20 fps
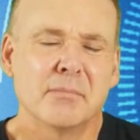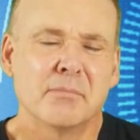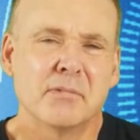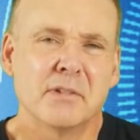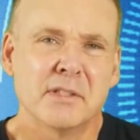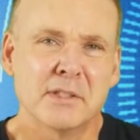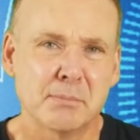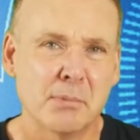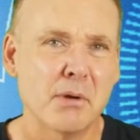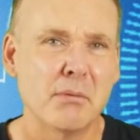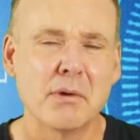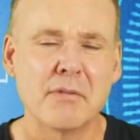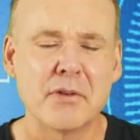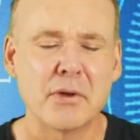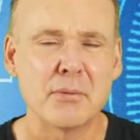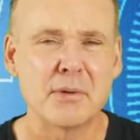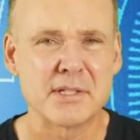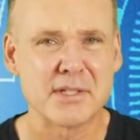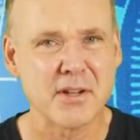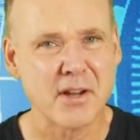the sprint
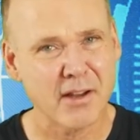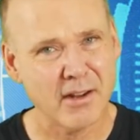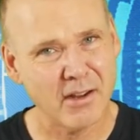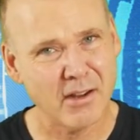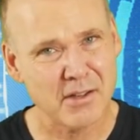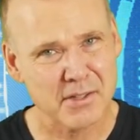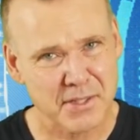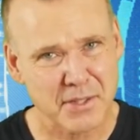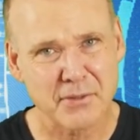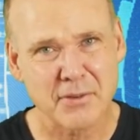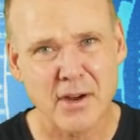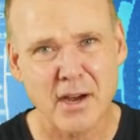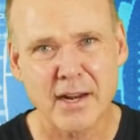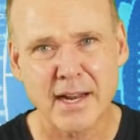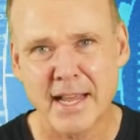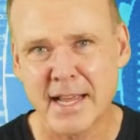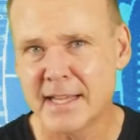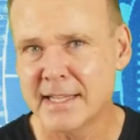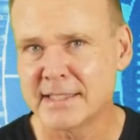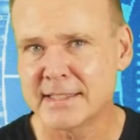review is also
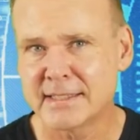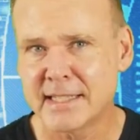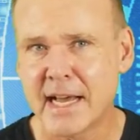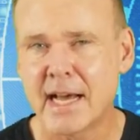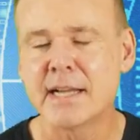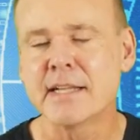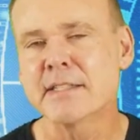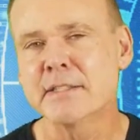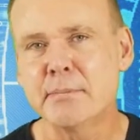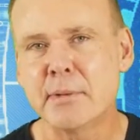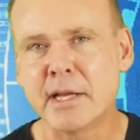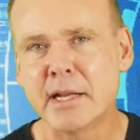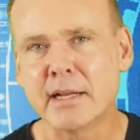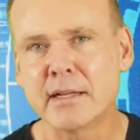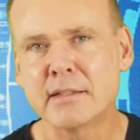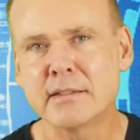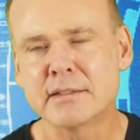not a status meeting.